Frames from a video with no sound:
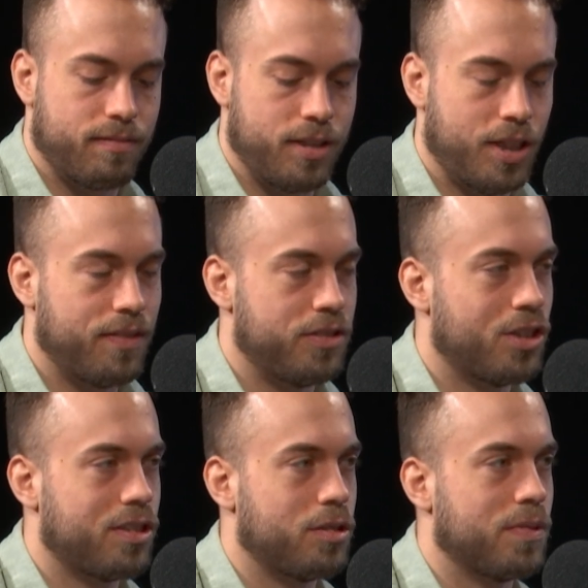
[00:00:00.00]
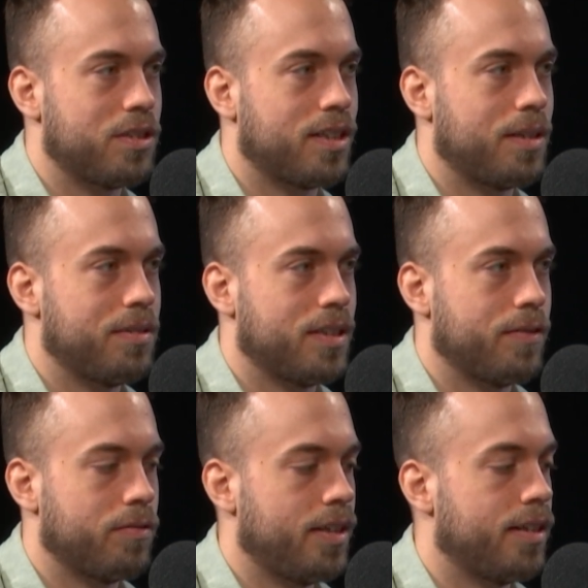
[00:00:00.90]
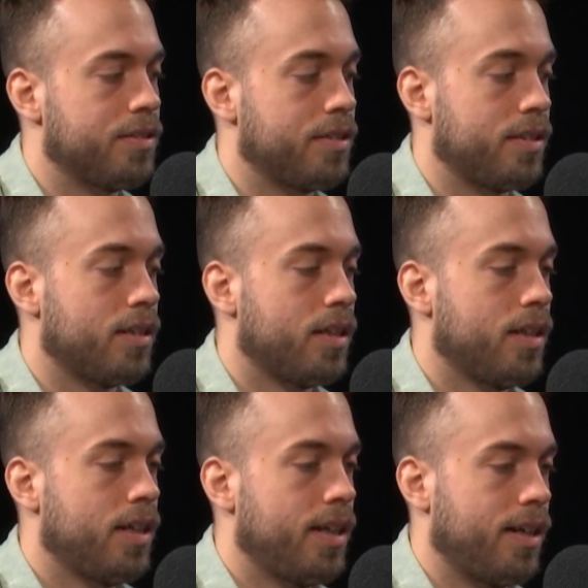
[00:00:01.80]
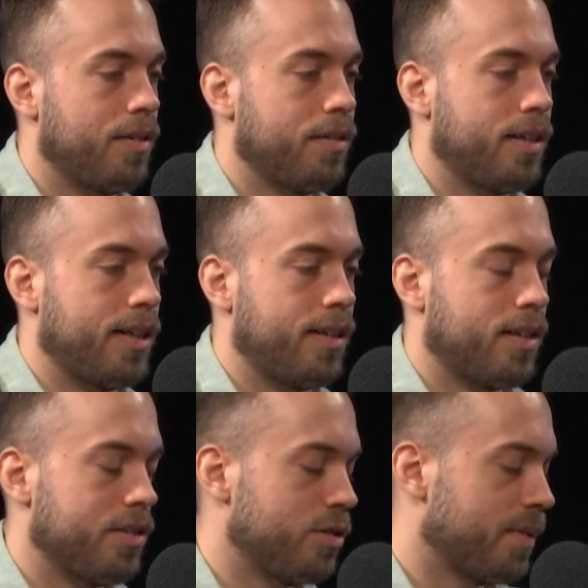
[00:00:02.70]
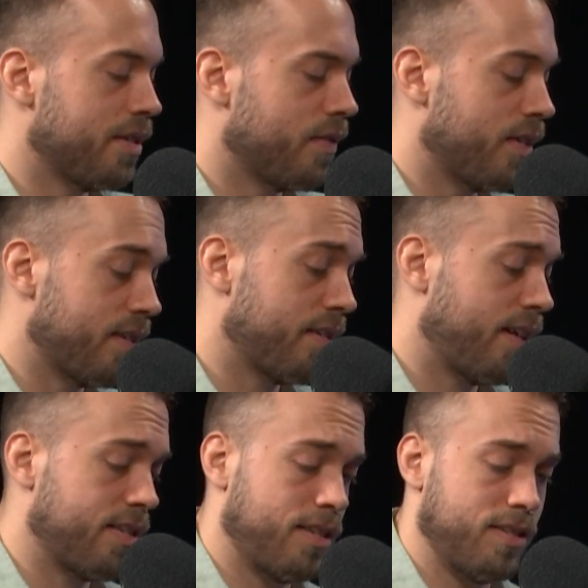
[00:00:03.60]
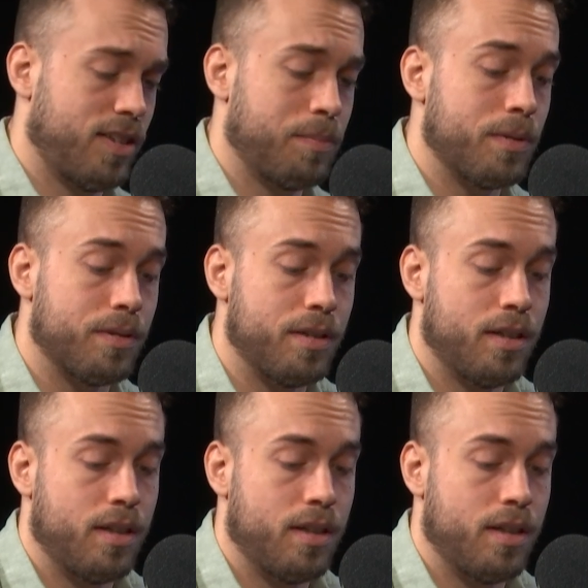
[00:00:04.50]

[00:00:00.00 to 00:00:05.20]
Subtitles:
you have just as much time as everyone else, and I'll use myself as an example.